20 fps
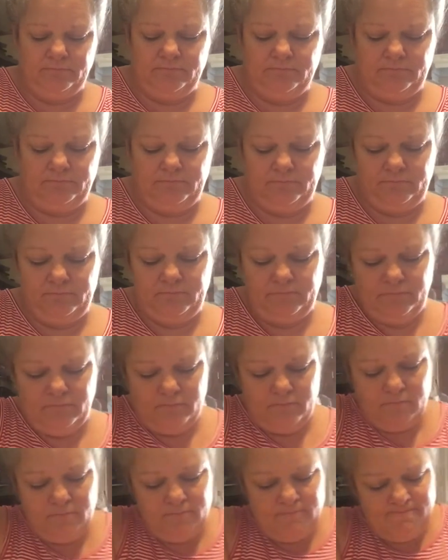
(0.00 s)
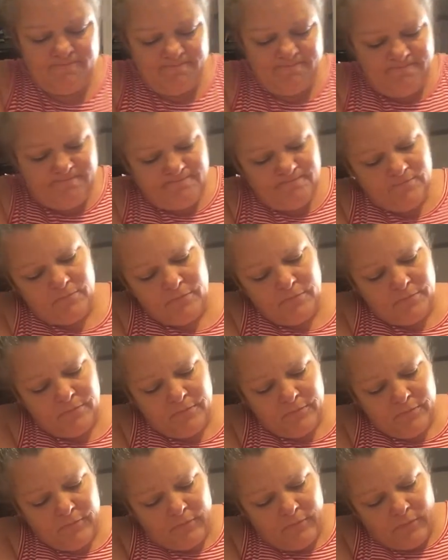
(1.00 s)

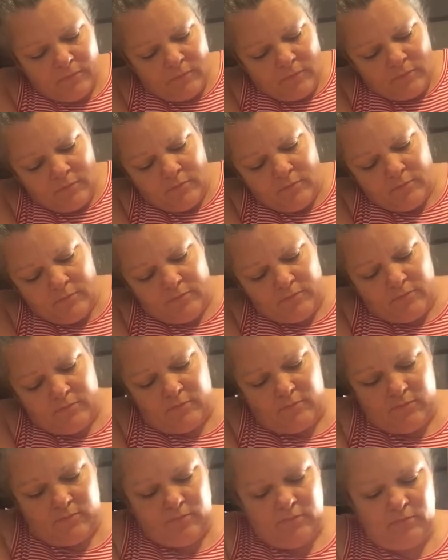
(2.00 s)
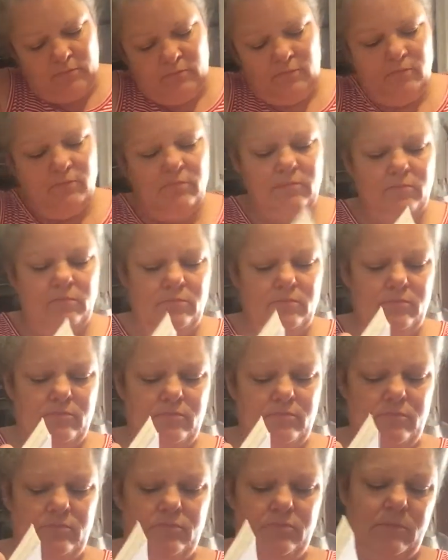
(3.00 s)

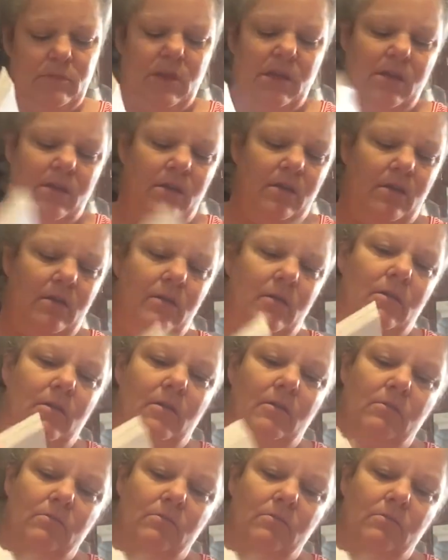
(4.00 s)
(silence)